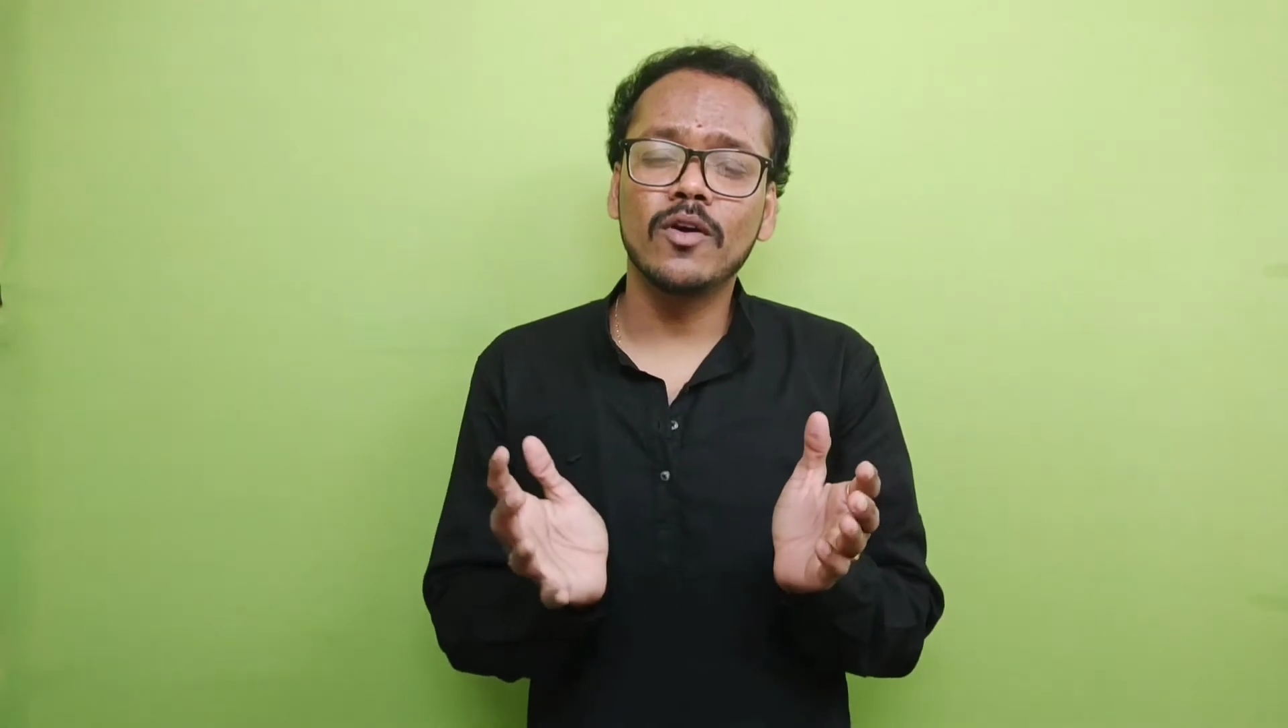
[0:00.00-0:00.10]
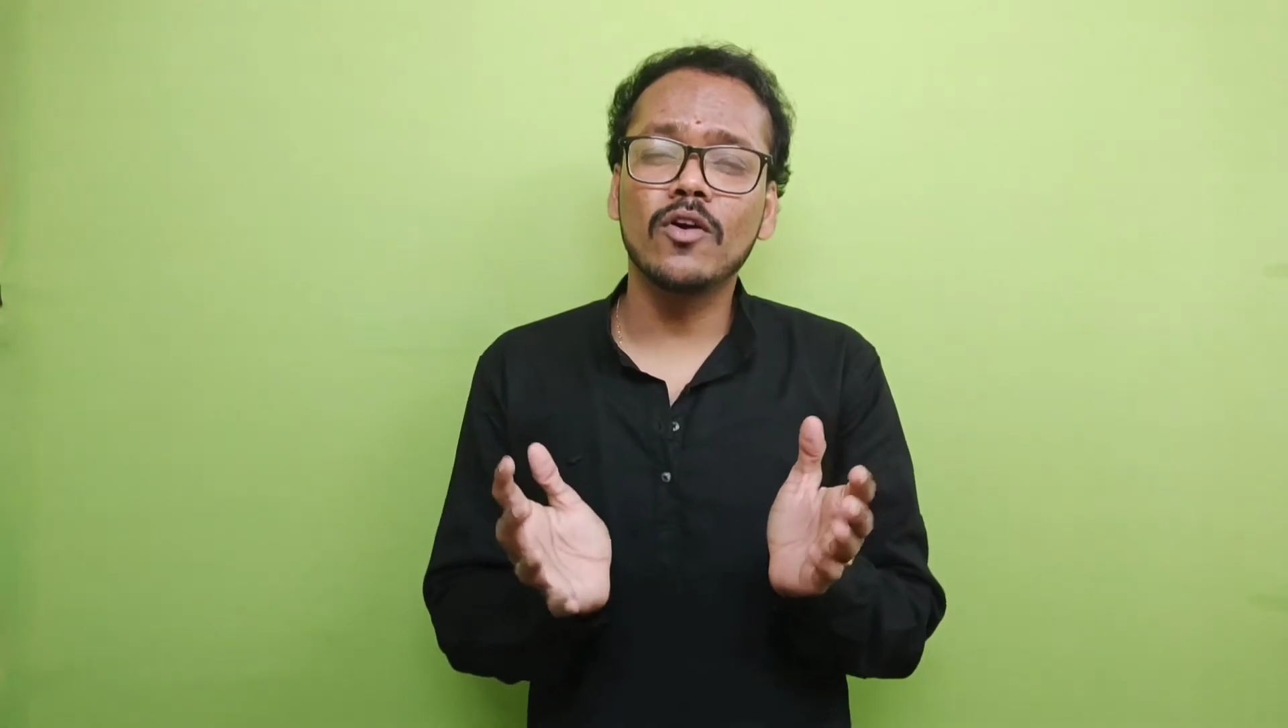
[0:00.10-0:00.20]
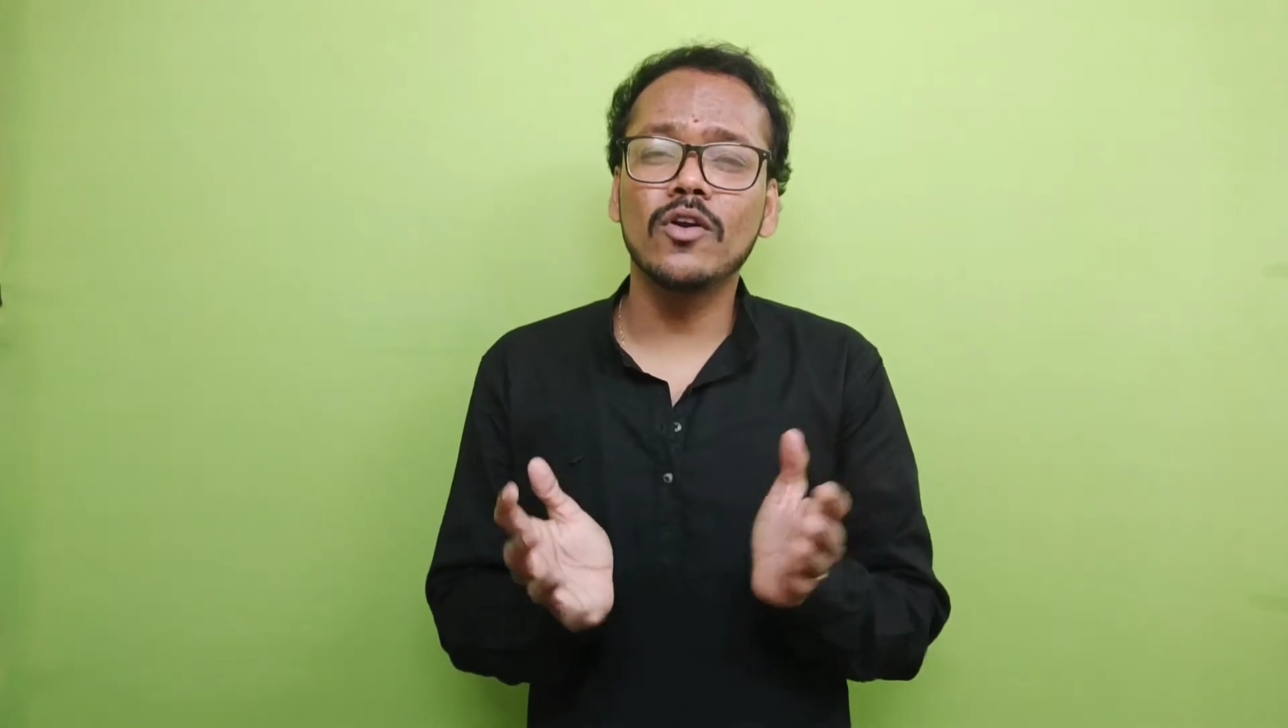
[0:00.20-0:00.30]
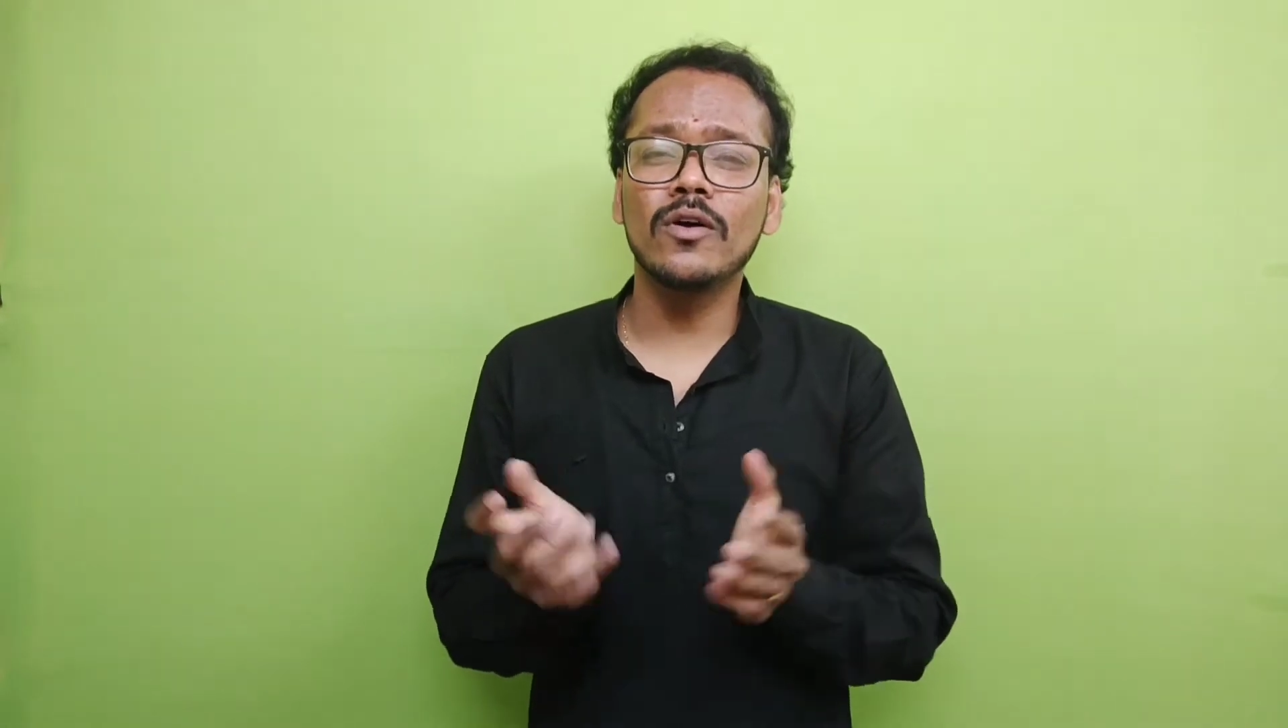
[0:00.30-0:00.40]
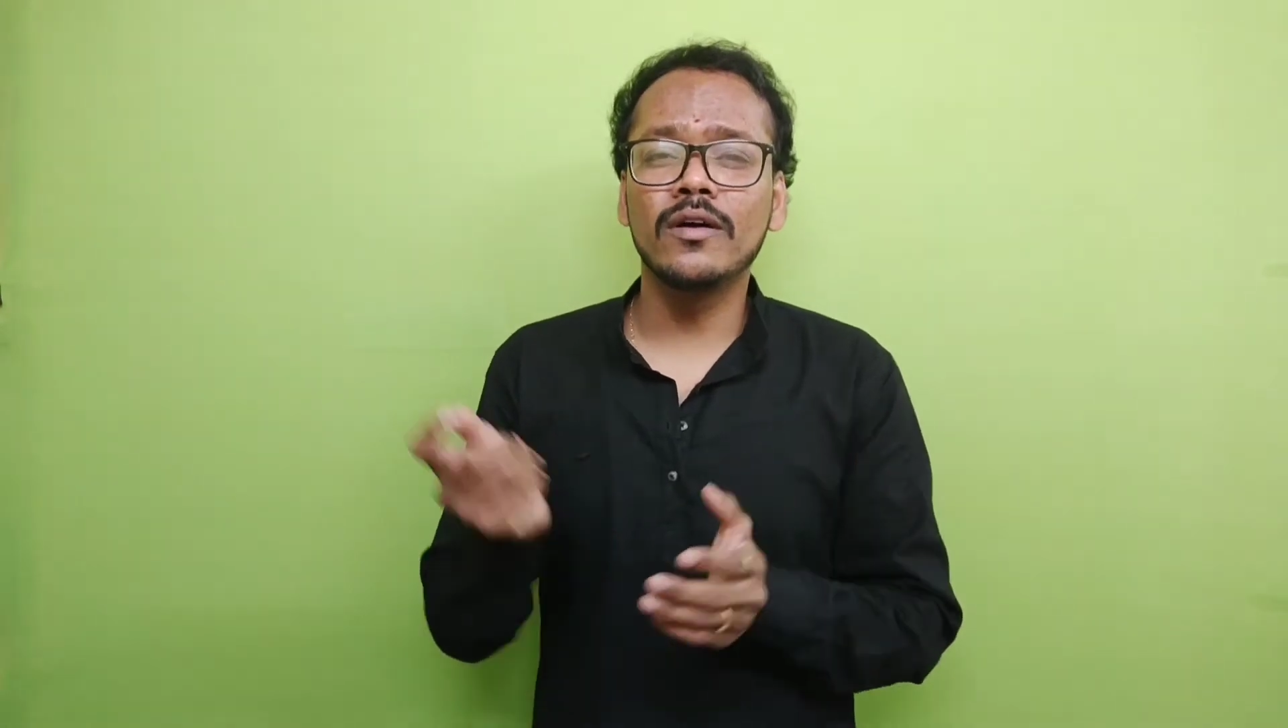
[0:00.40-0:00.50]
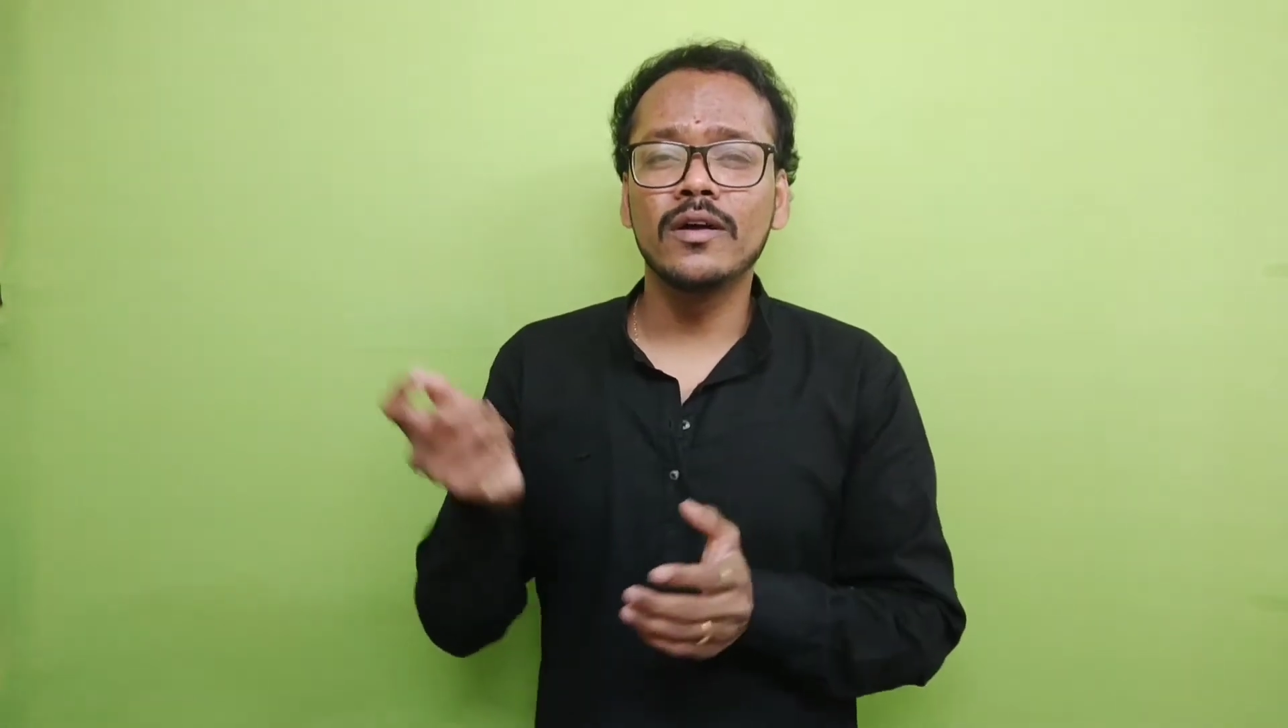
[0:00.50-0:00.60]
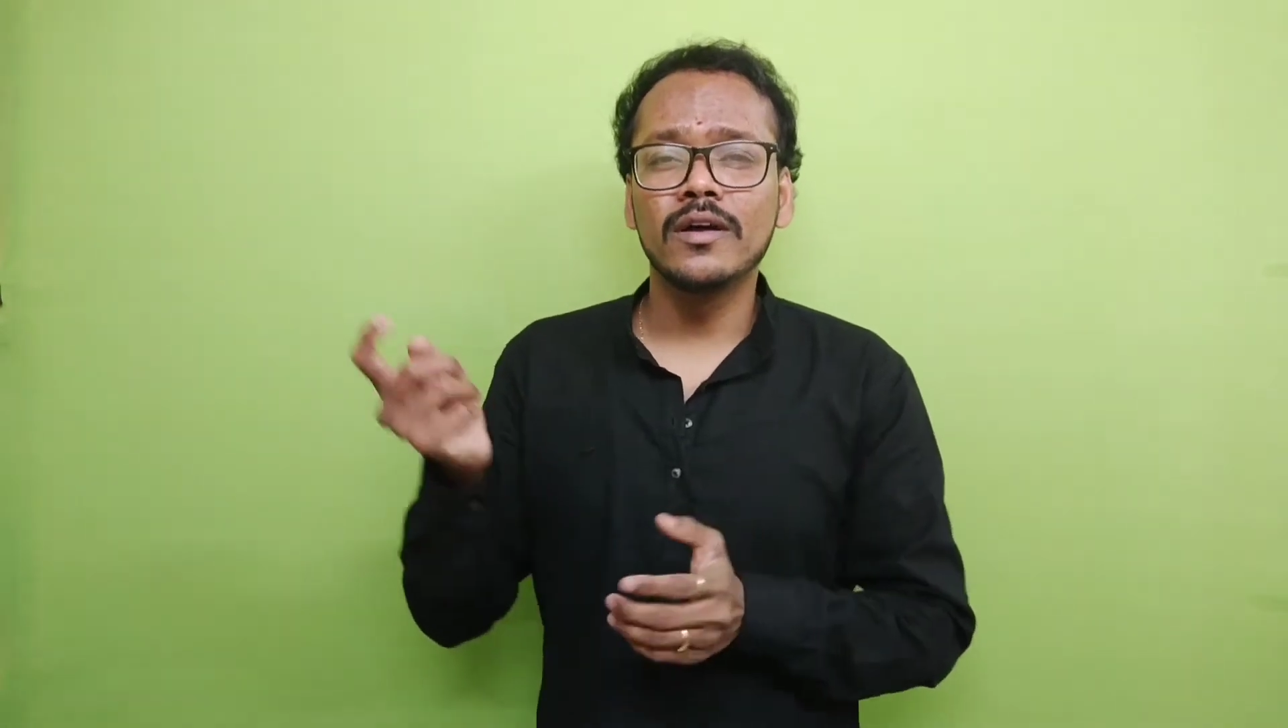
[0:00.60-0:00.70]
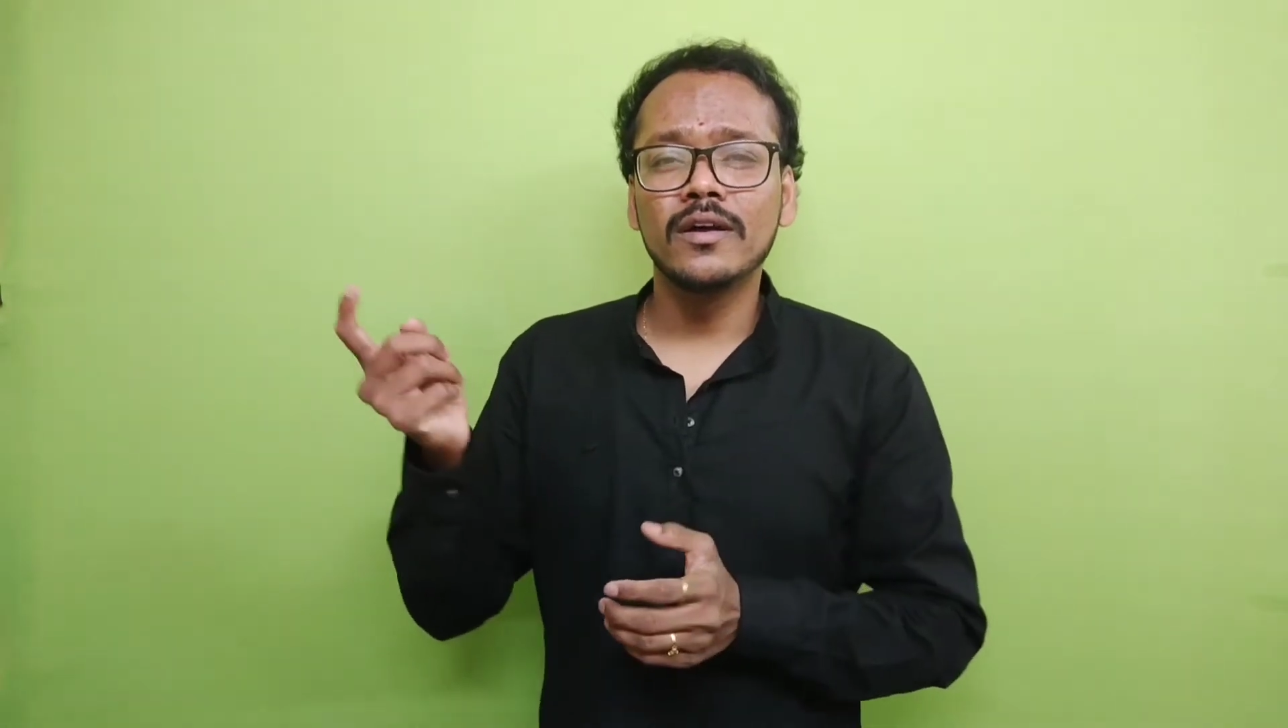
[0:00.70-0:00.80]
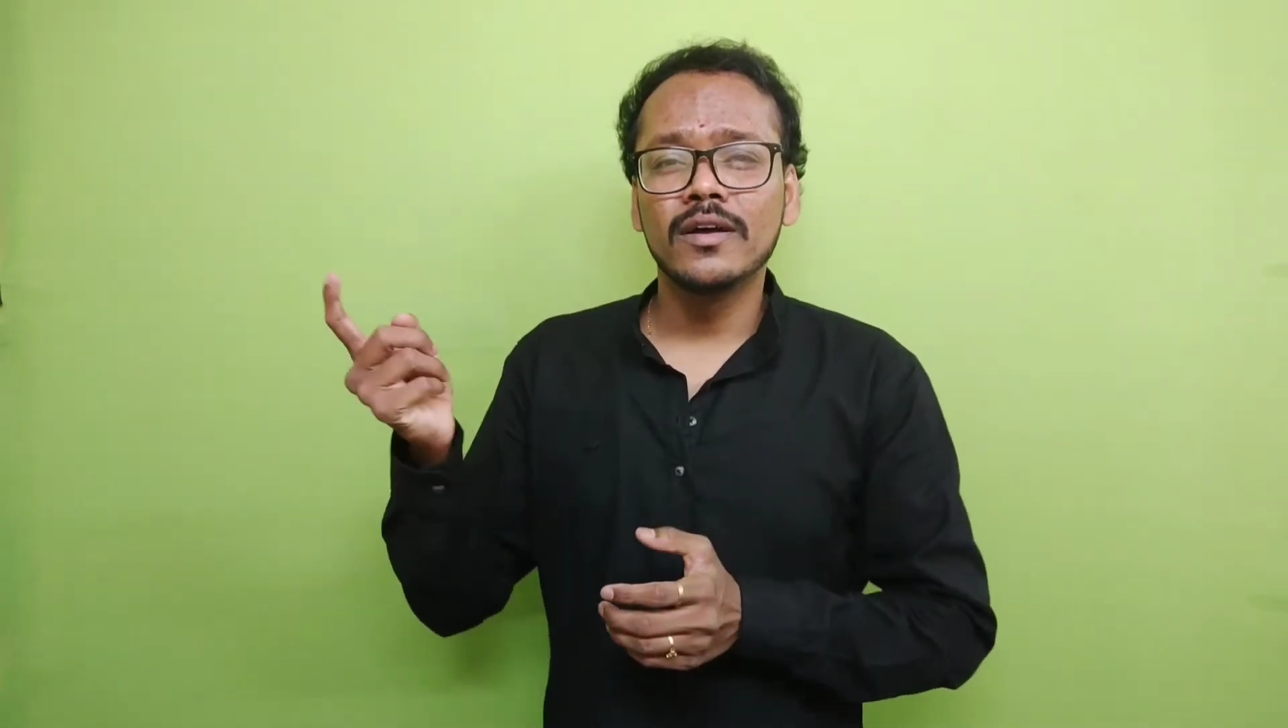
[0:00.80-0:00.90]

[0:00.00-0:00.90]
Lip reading: gonna